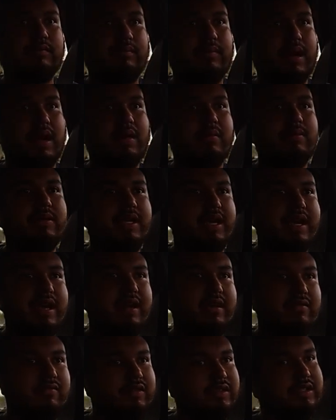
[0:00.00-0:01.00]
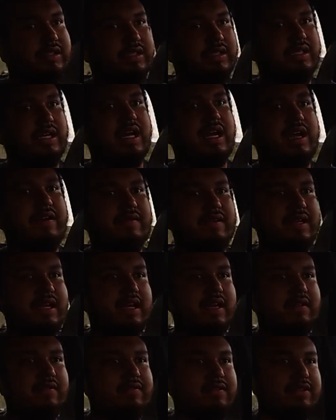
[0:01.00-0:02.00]
Bobcat, which I haven't
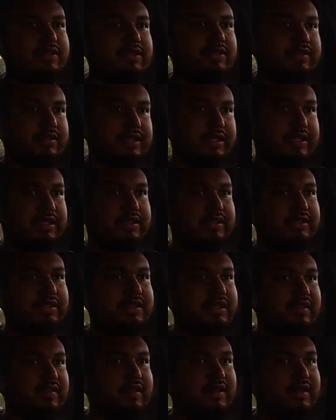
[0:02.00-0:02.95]
had it for 2 years.